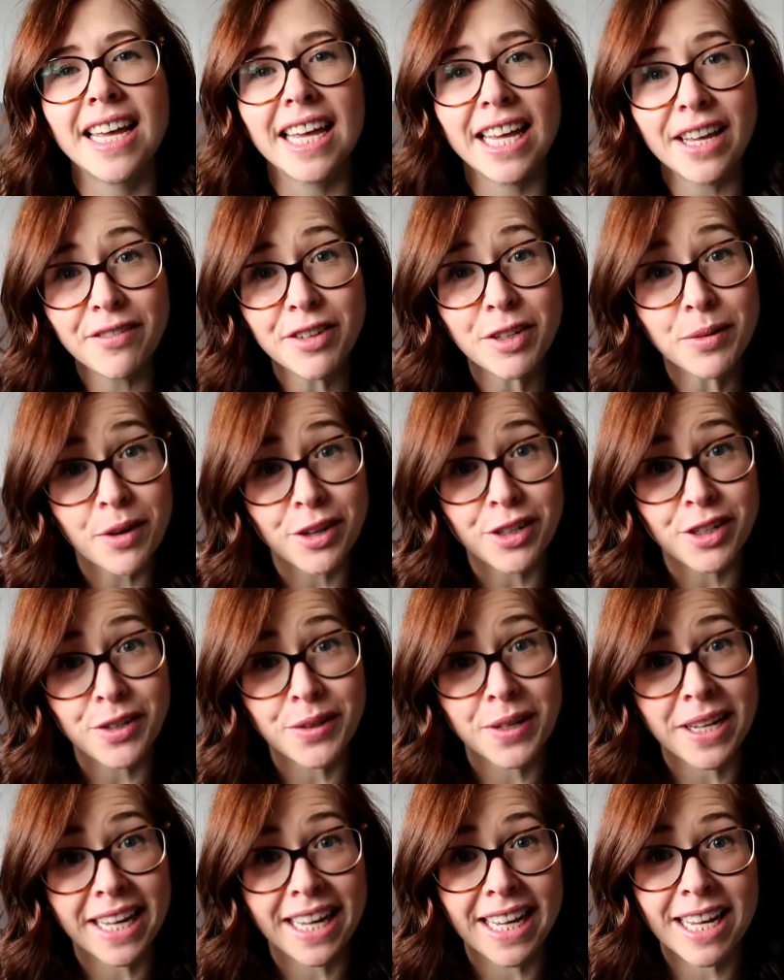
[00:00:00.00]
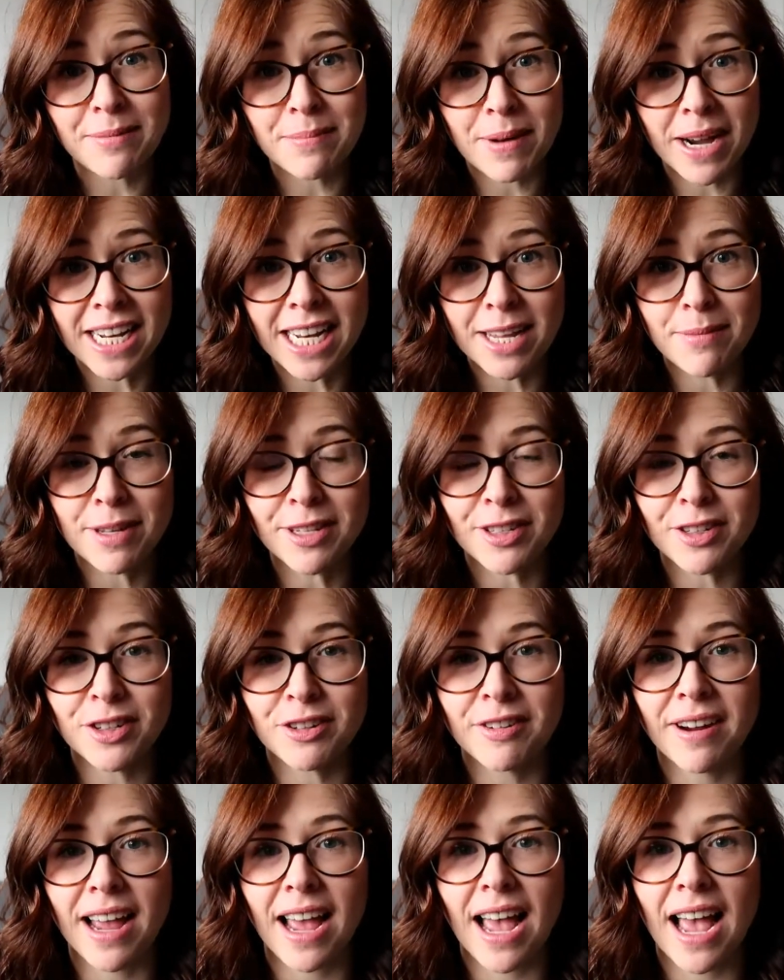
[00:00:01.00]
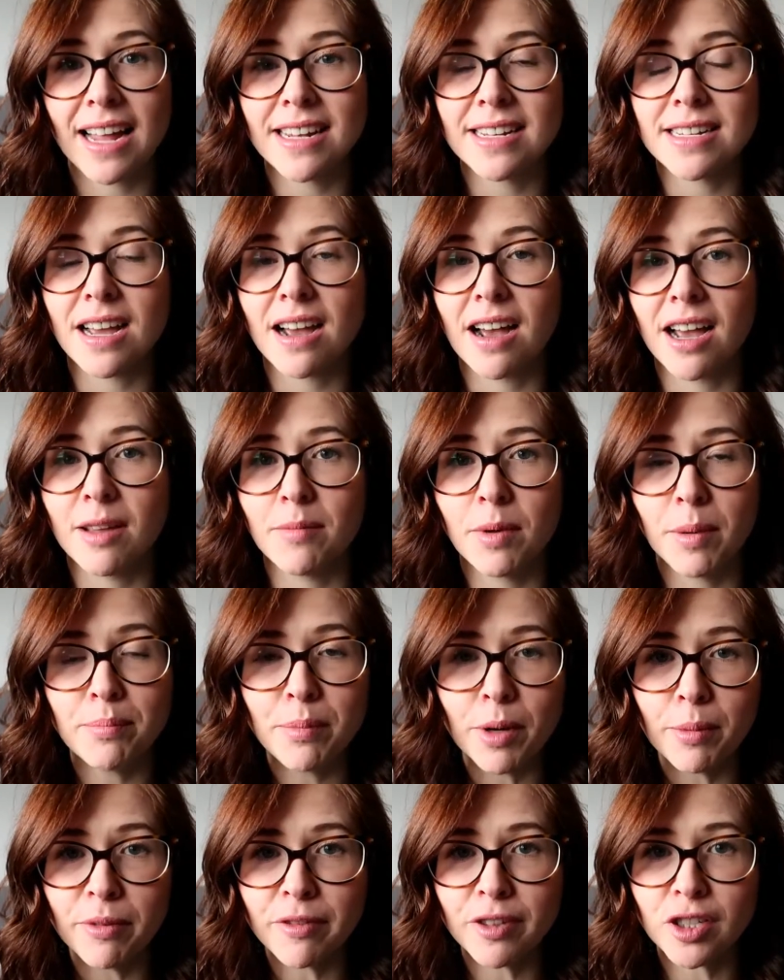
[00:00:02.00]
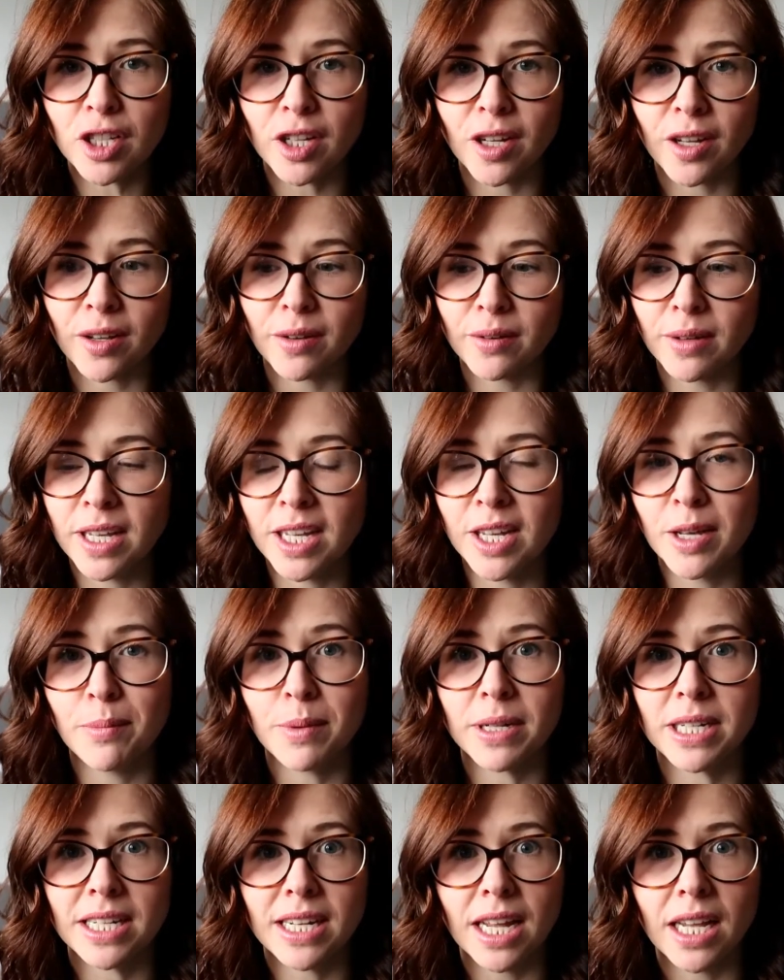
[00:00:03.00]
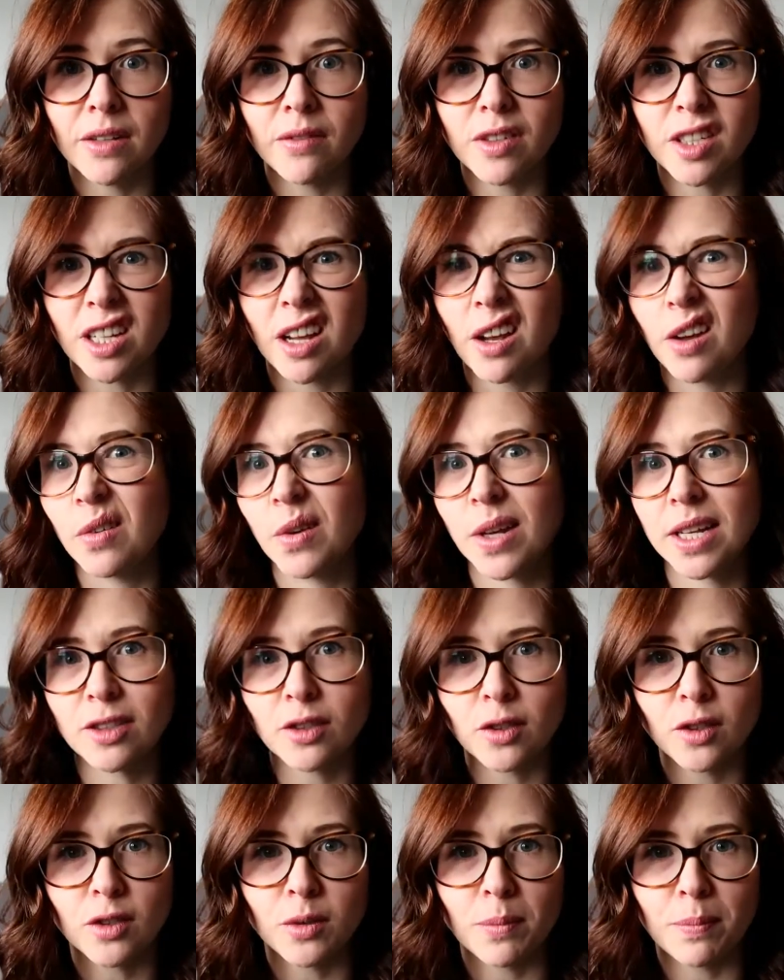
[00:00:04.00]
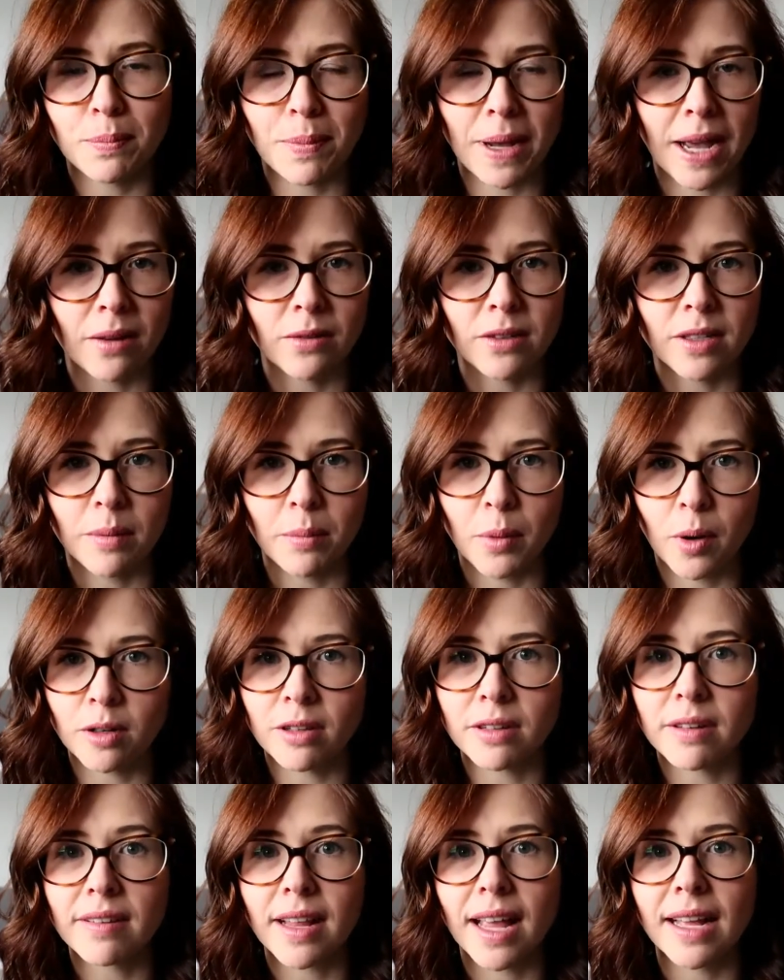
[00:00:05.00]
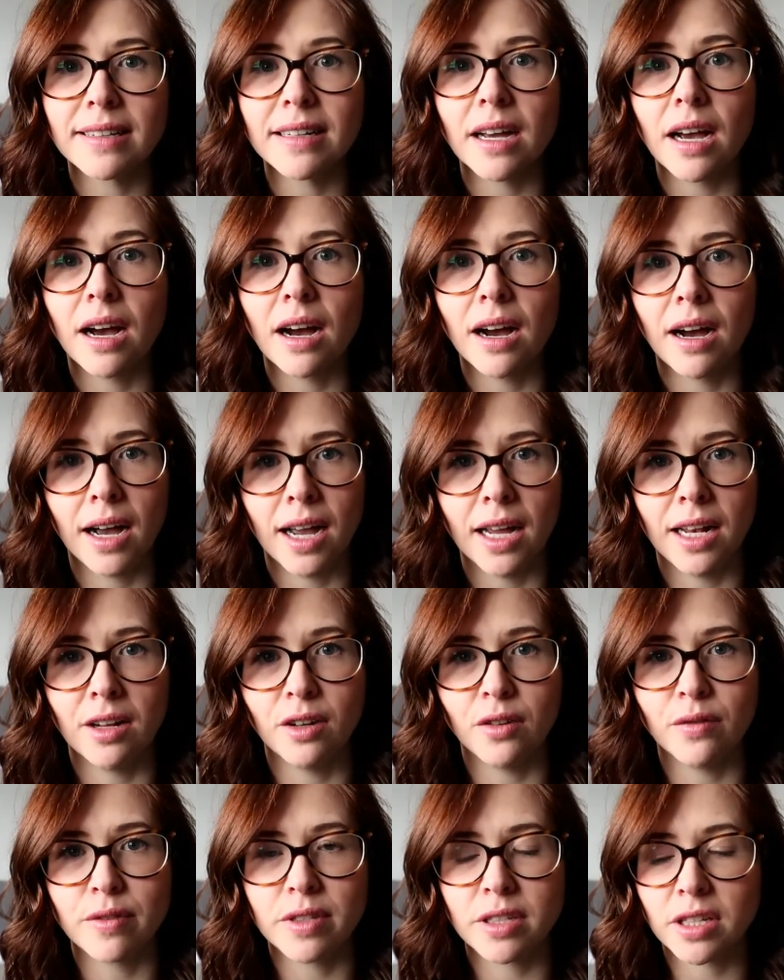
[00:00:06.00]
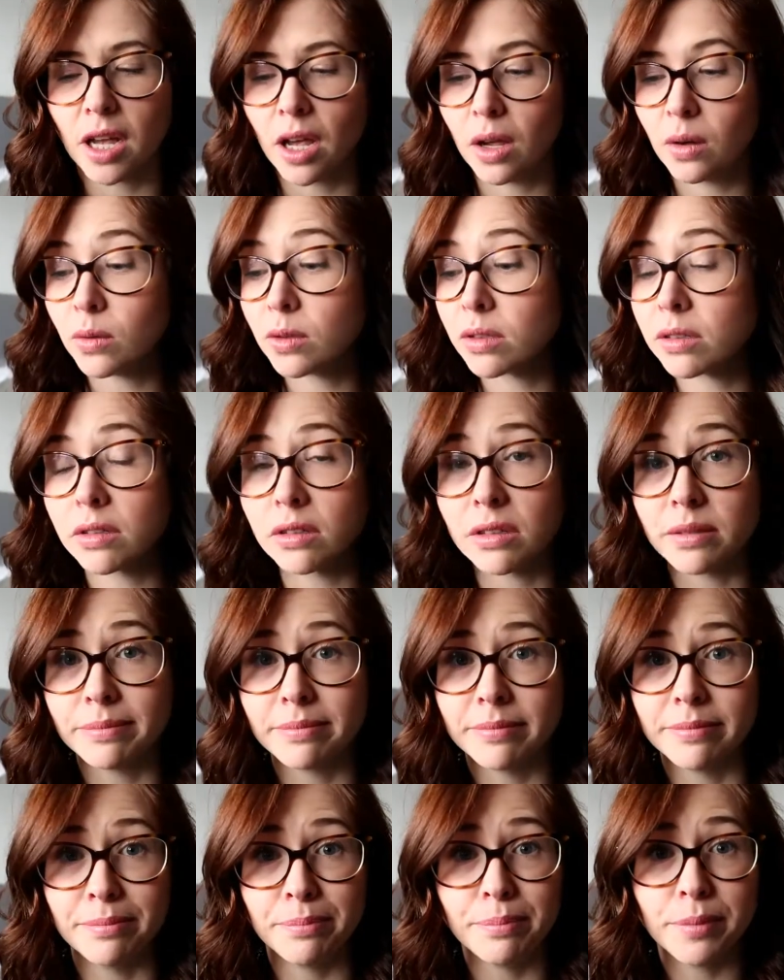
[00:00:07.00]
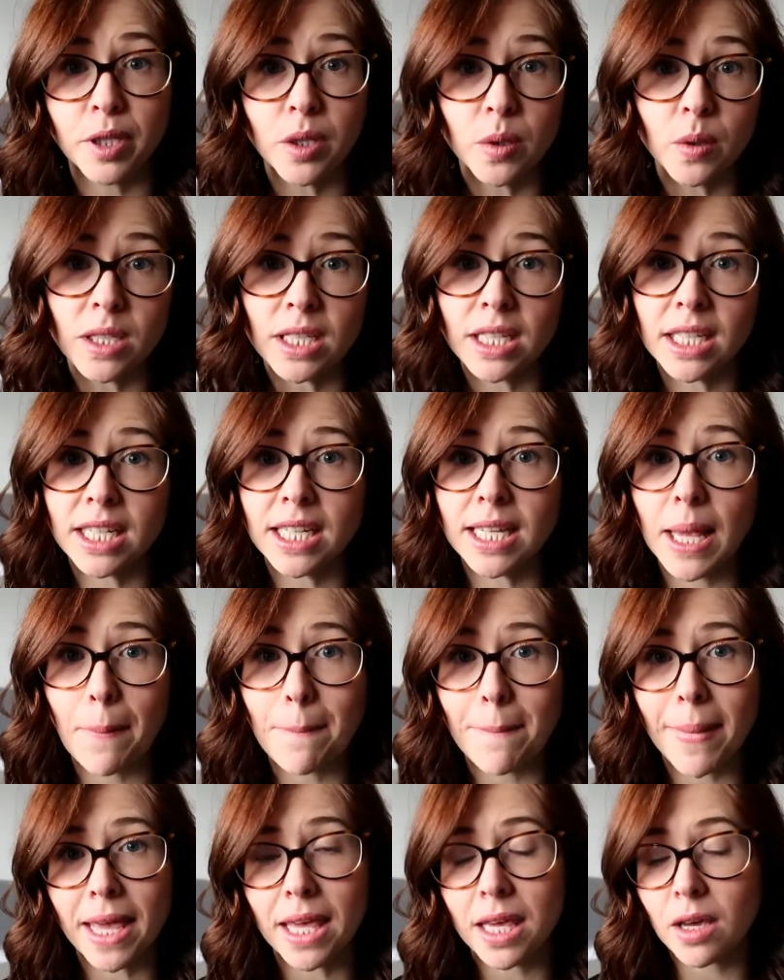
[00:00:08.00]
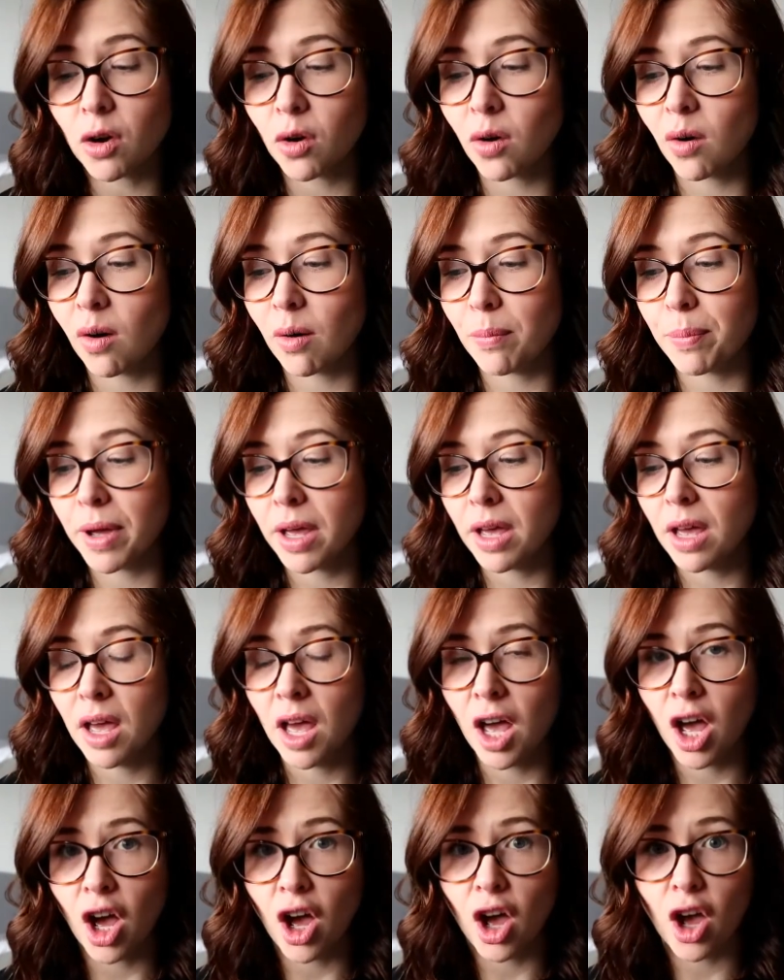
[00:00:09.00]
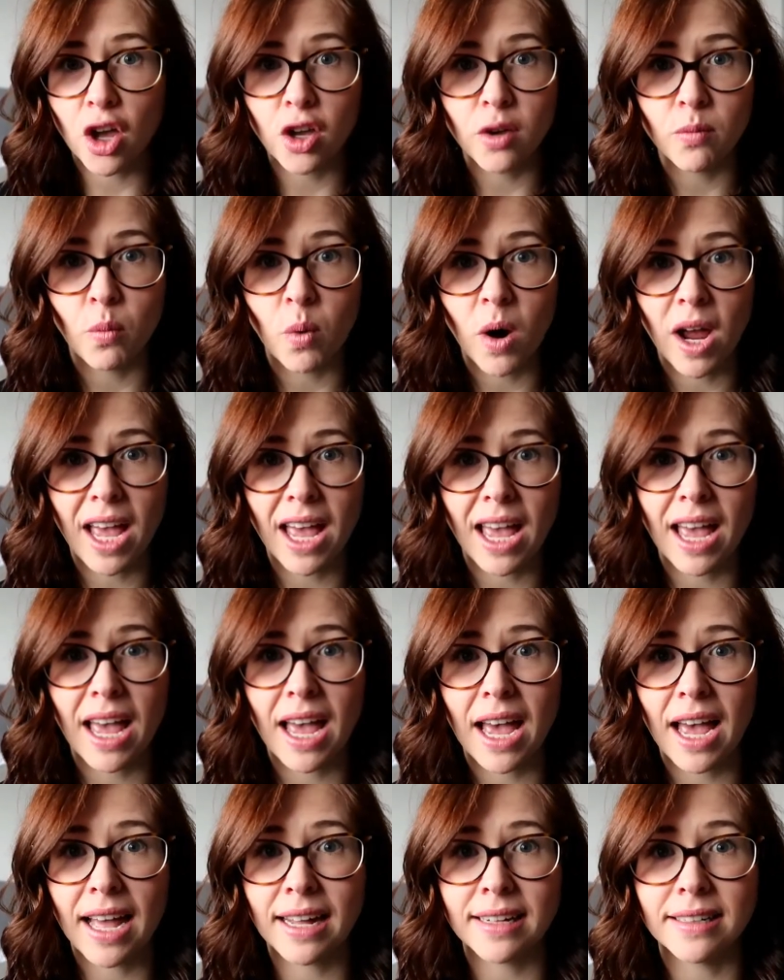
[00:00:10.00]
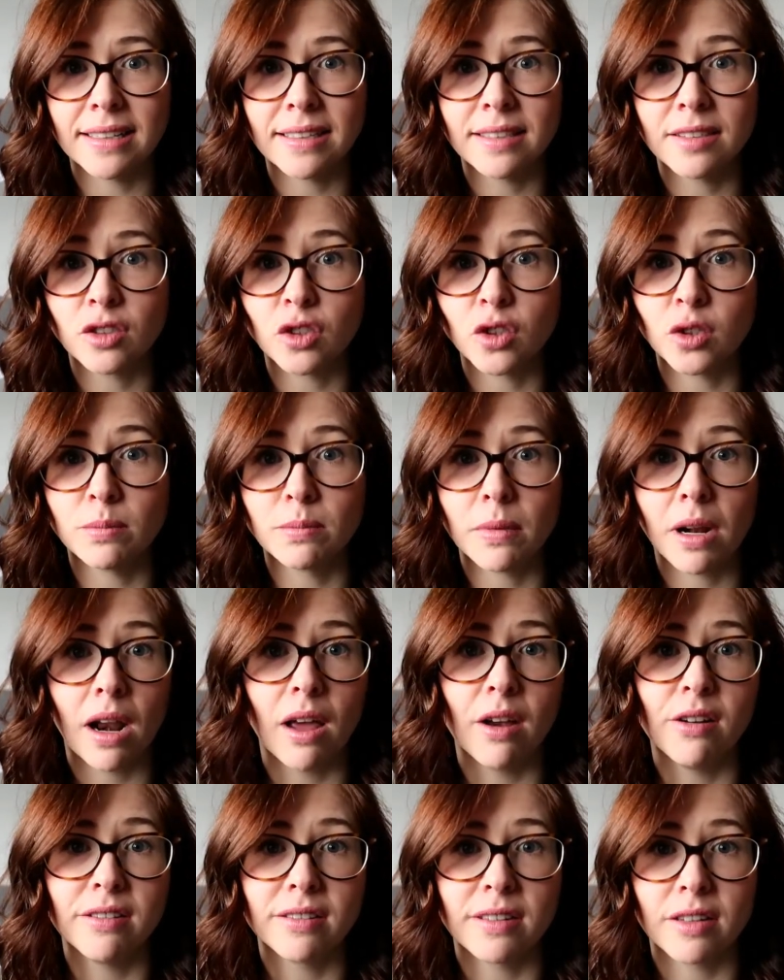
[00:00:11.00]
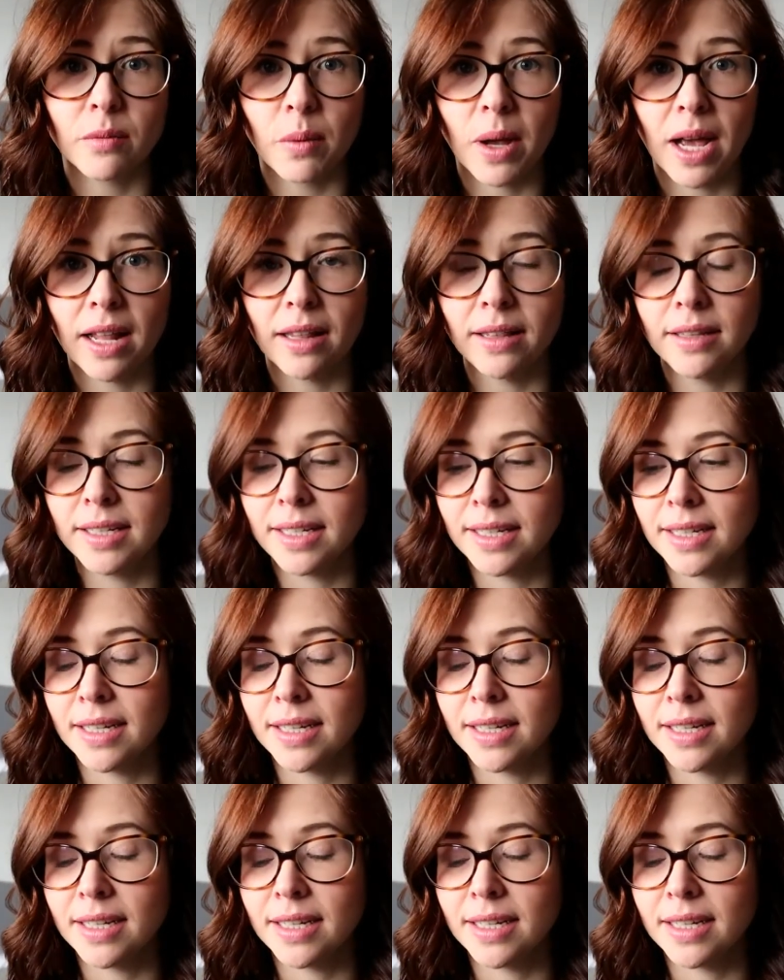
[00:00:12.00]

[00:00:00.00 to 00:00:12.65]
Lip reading: If you are new here, my name is Laura and I'm a mum of two, but today's video is just about the products that I love. So some beauty, makeup, homeware and some clothes as well.